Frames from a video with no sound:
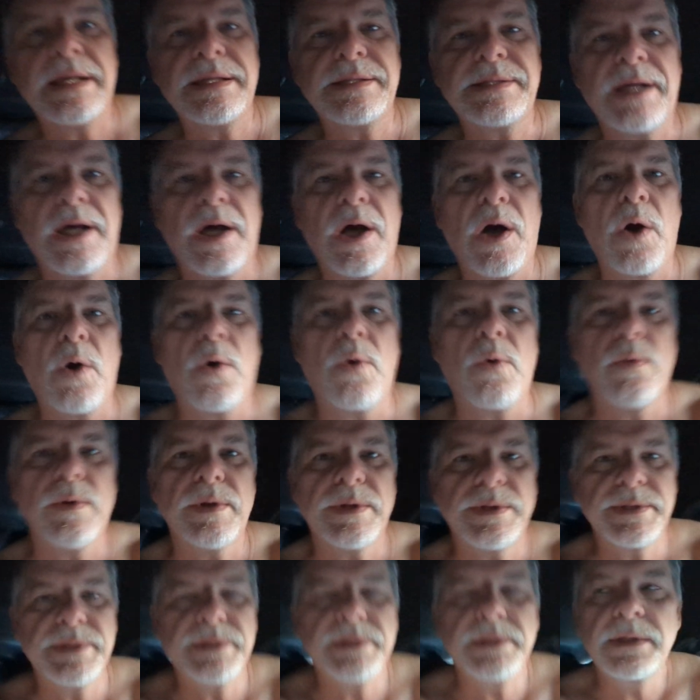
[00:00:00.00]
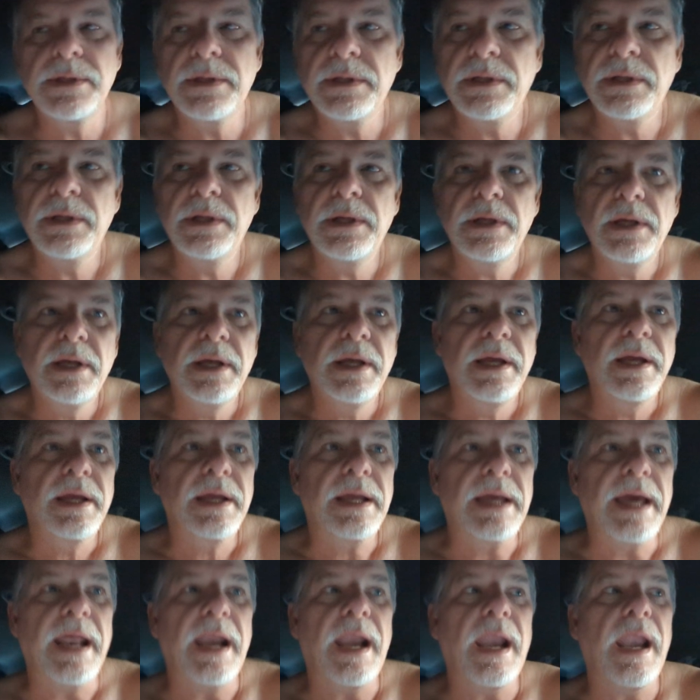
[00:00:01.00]
as a whole has
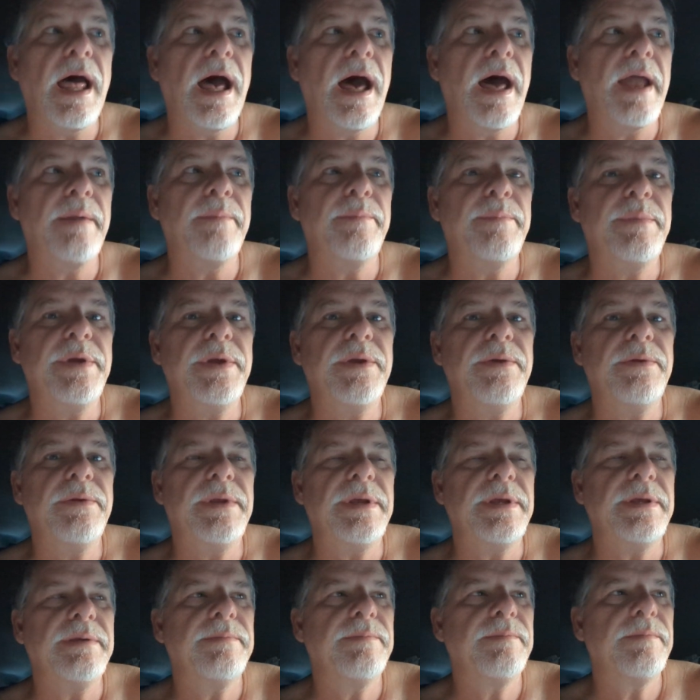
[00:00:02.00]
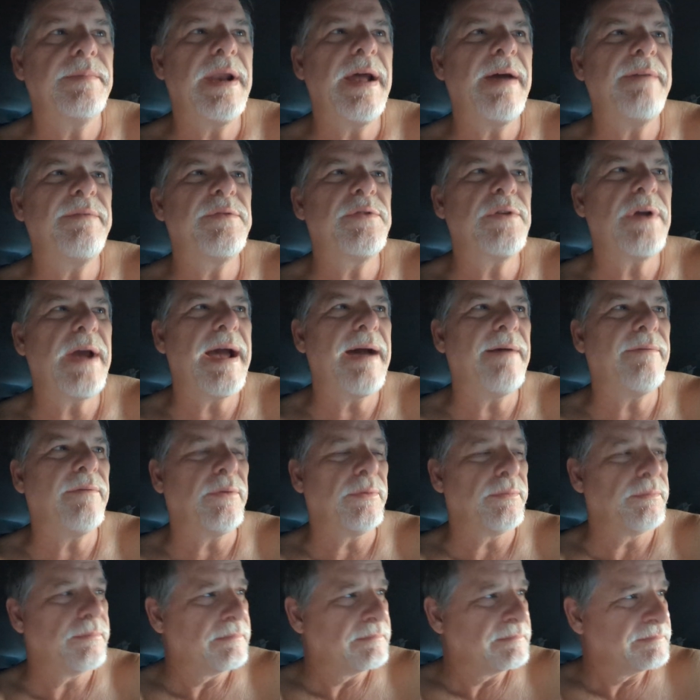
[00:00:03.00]
got a lot of beauty, but I've
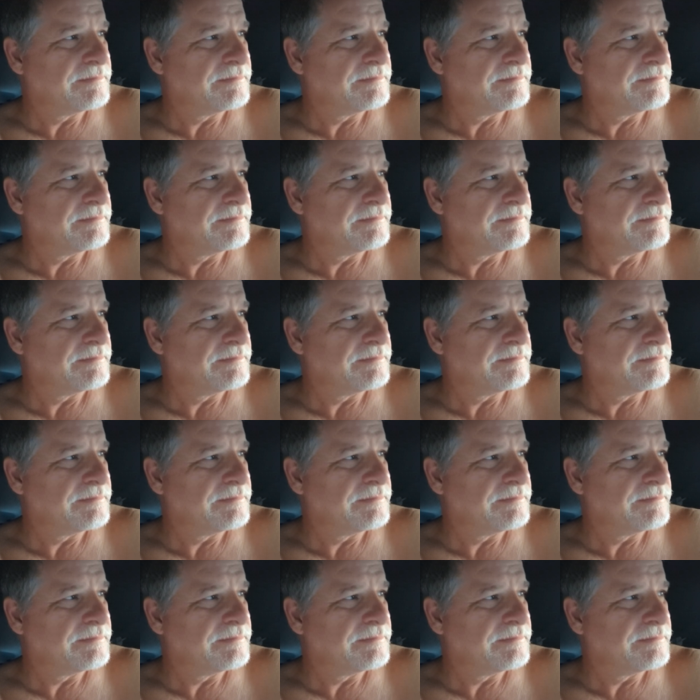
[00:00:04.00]
traveled.